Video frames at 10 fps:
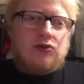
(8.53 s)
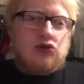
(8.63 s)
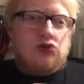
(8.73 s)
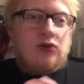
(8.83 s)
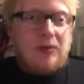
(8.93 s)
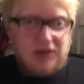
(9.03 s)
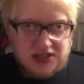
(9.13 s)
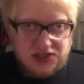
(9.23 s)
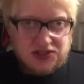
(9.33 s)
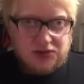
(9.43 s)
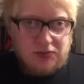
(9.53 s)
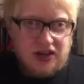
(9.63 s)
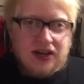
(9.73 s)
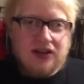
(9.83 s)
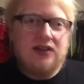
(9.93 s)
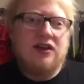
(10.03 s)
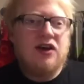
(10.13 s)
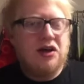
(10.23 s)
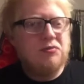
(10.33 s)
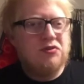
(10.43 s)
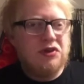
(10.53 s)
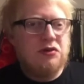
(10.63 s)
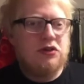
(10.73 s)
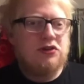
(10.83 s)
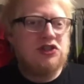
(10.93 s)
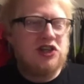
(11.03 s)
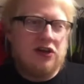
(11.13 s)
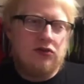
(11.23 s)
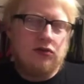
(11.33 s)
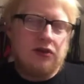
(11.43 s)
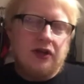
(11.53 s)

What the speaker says: Trappist beer that I'm reviewing on the channel,